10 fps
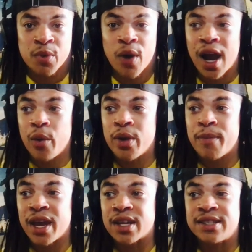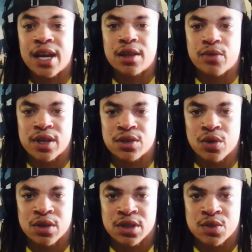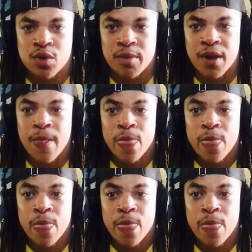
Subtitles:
Why are we making death threats towards this woman?